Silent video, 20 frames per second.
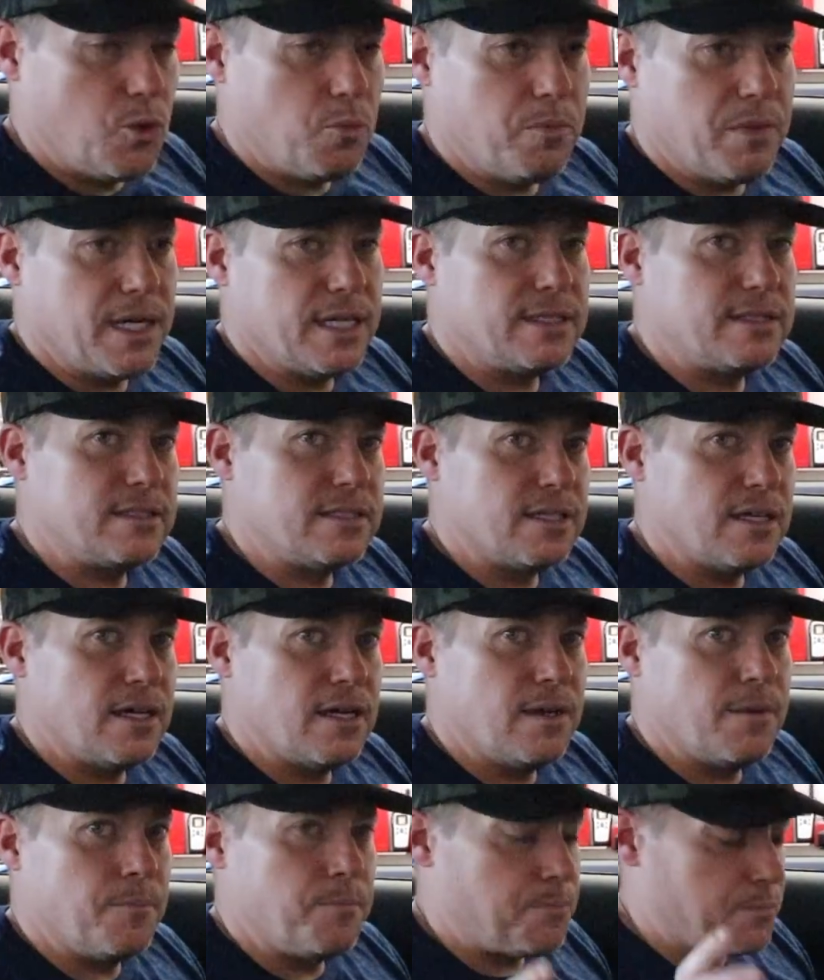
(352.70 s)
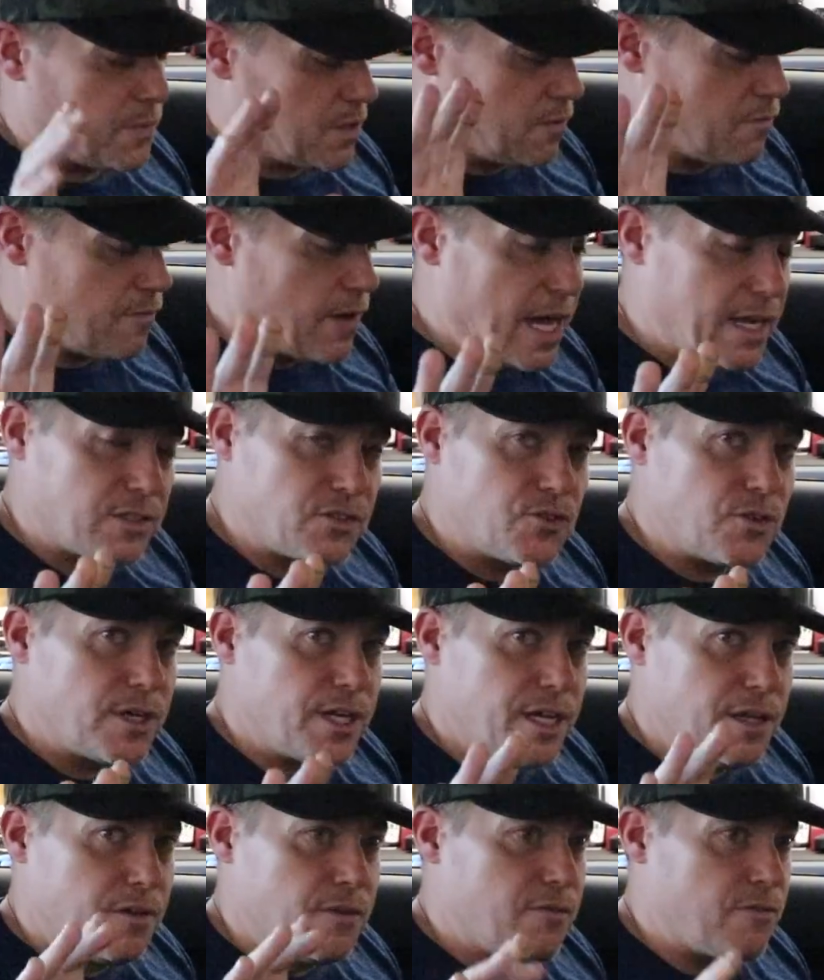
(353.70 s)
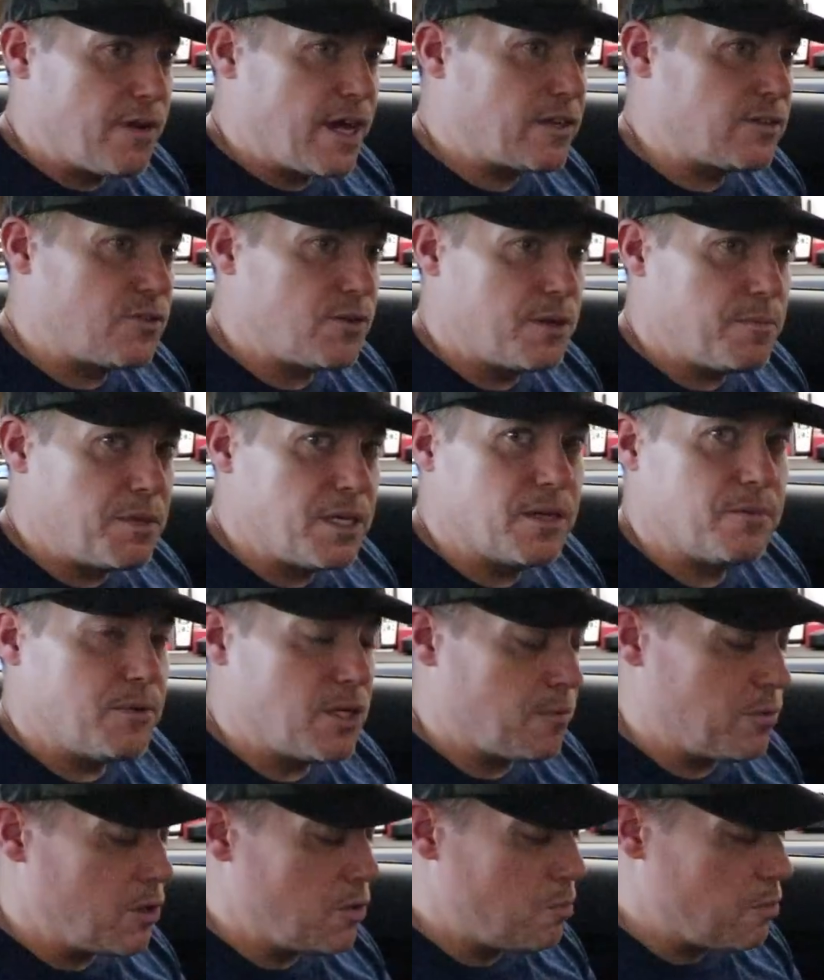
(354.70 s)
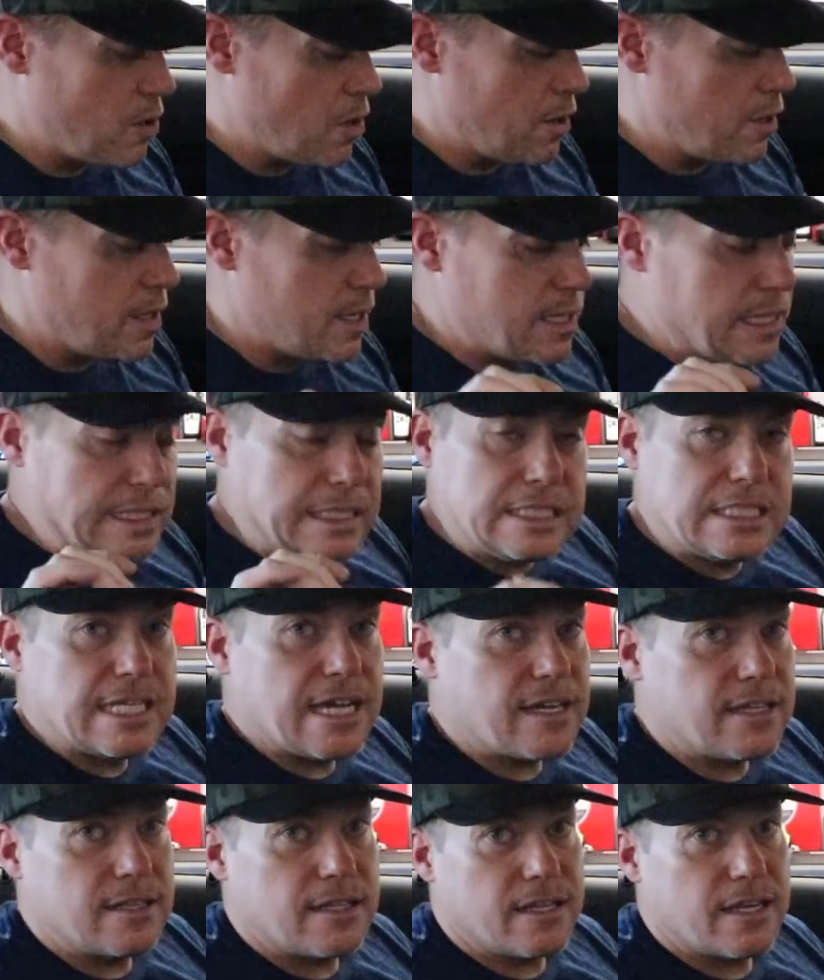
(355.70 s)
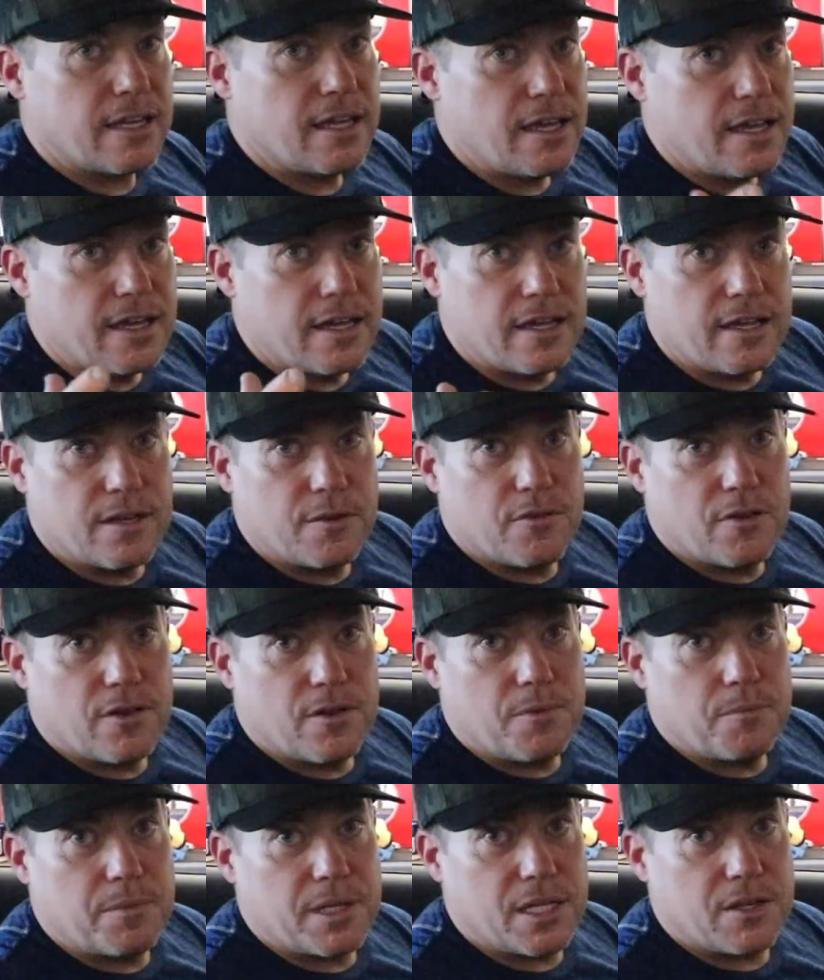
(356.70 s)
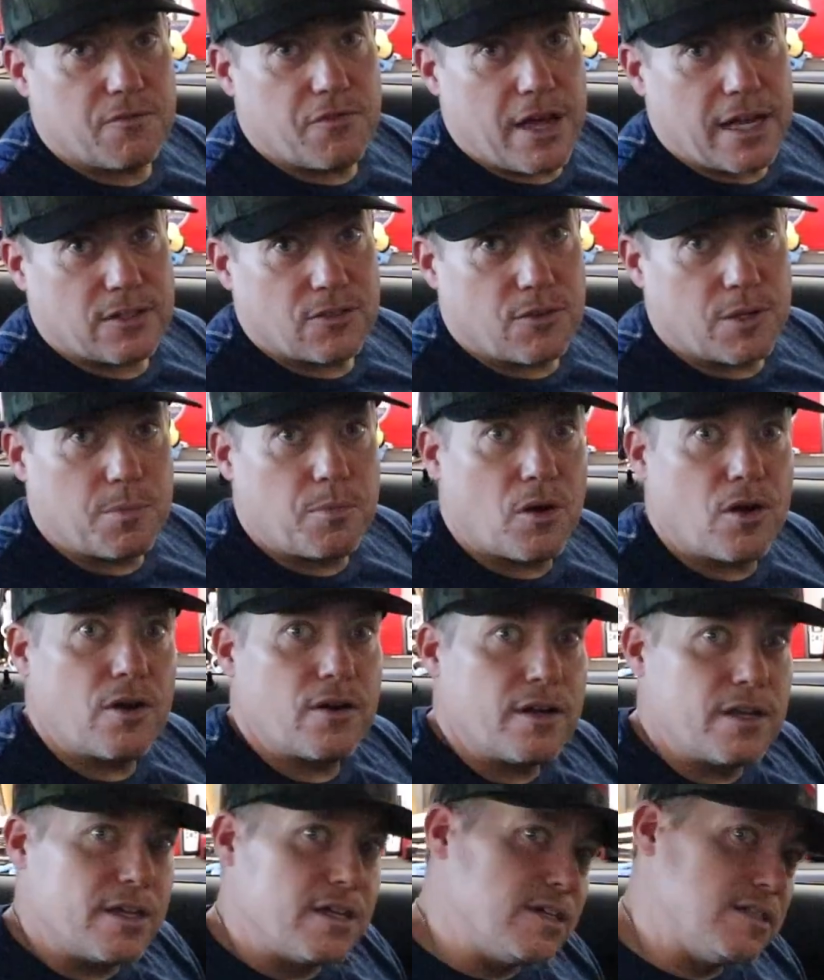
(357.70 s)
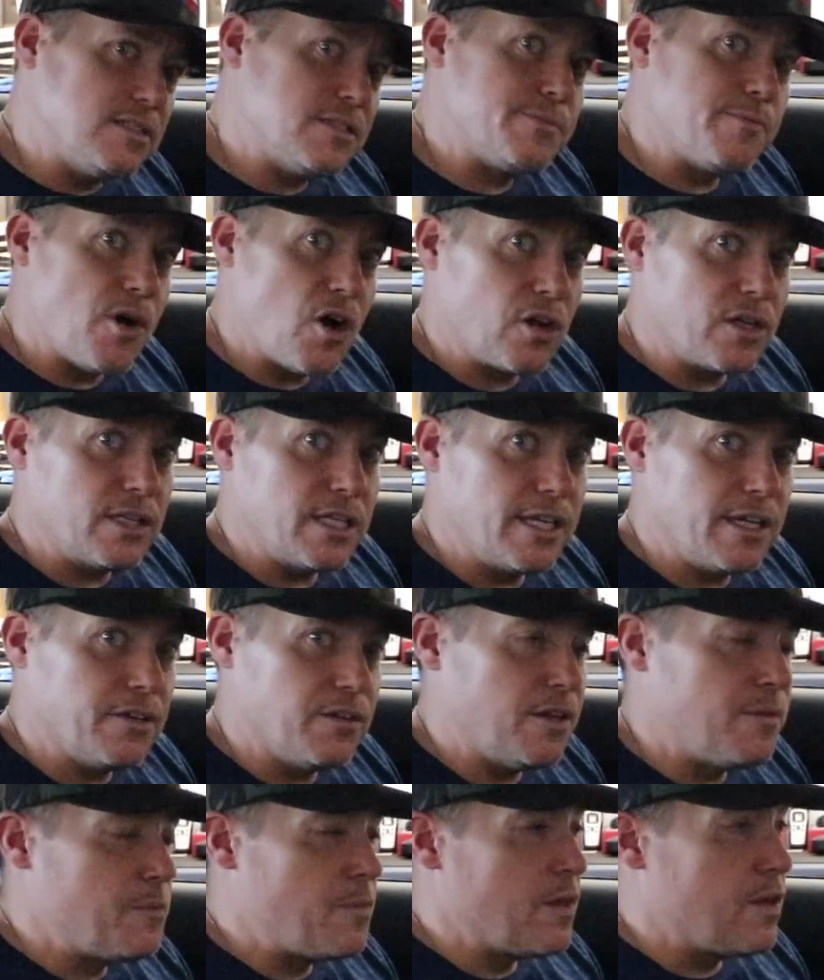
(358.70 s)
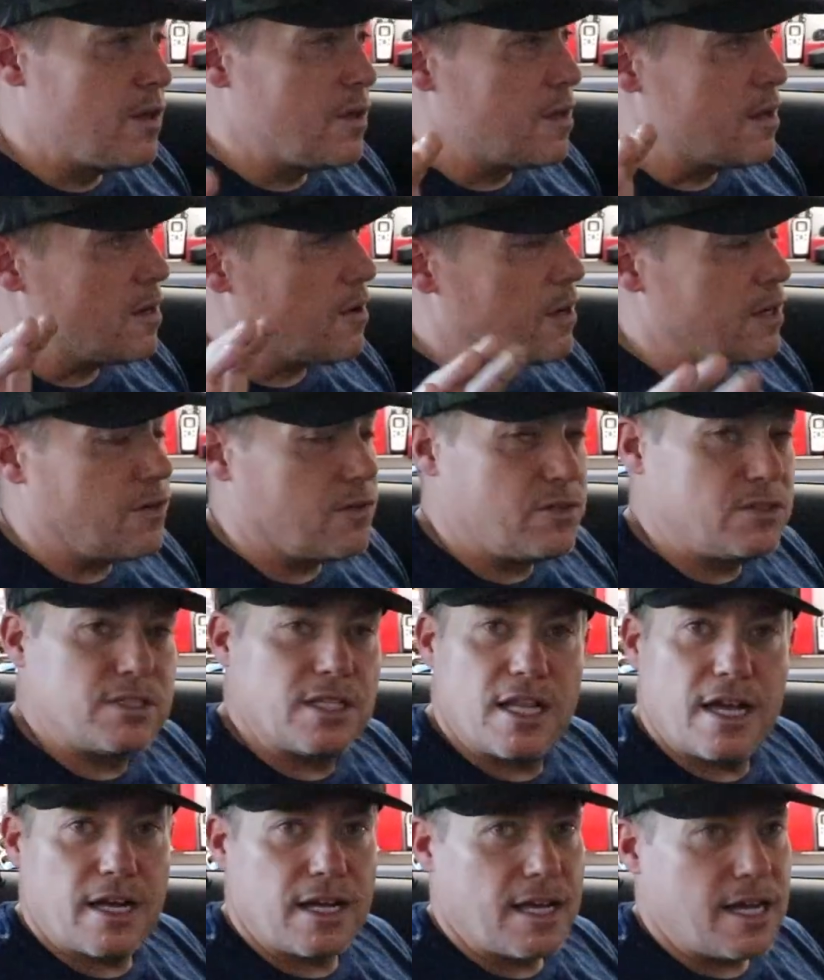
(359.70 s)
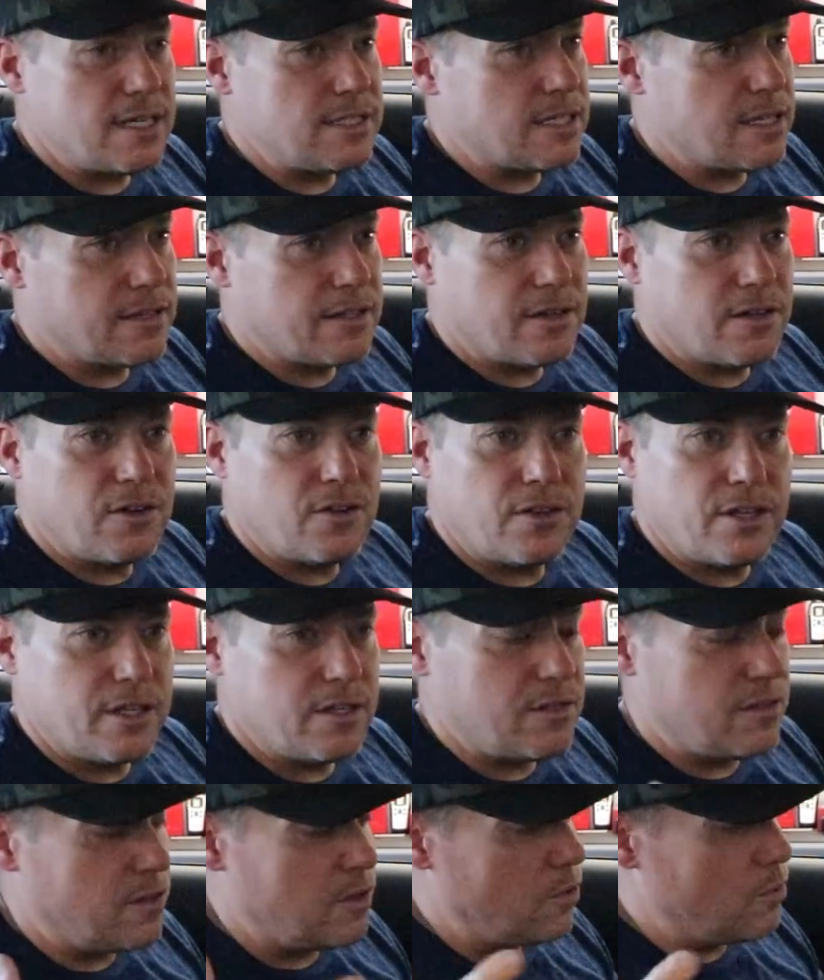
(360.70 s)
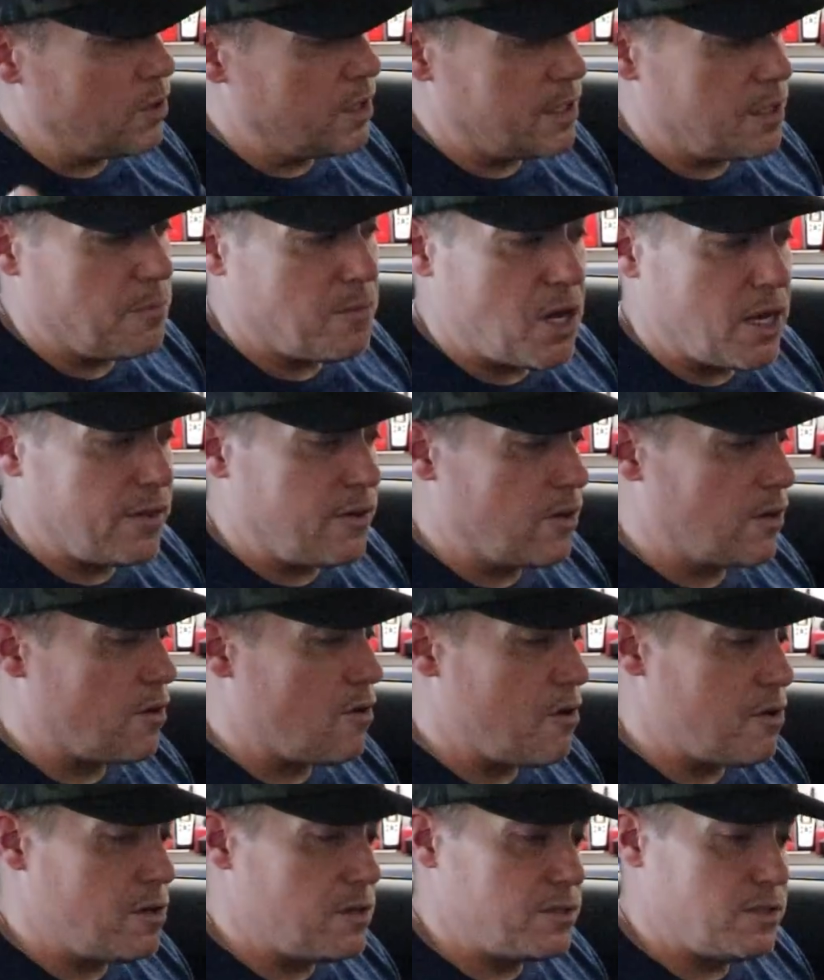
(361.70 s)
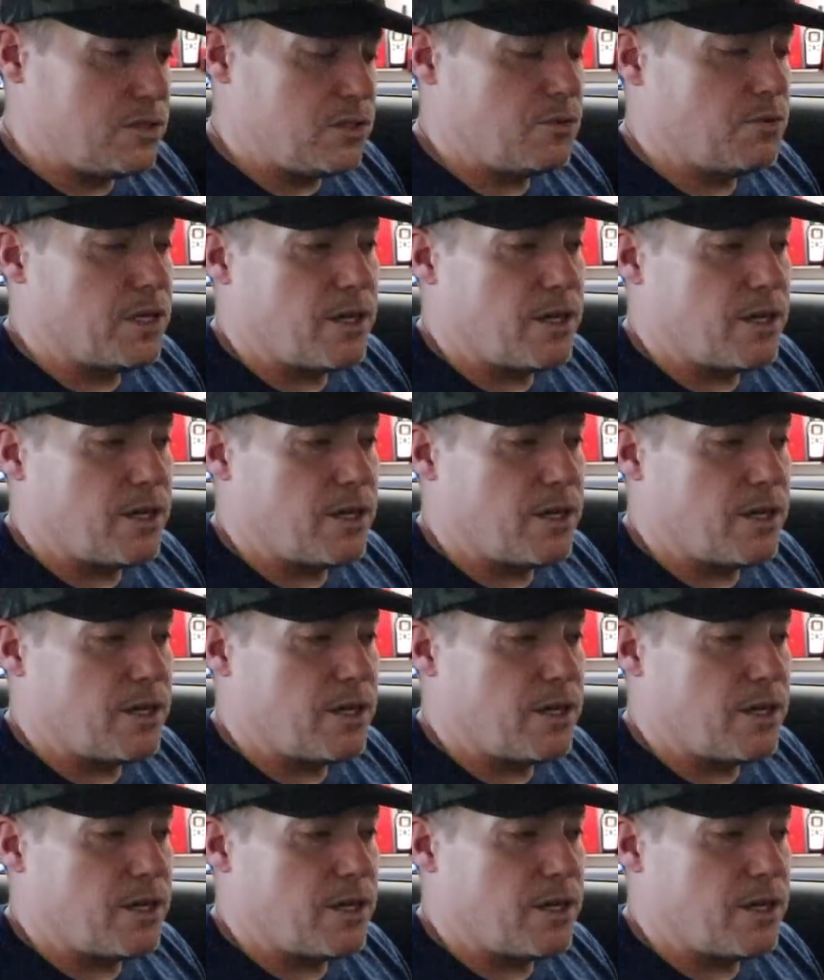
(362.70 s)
But factory BMW part. The second thing, being a factory part, it's Smog Legal. Now, I know there's a lot of guys out there that they're willing to mod their cars and do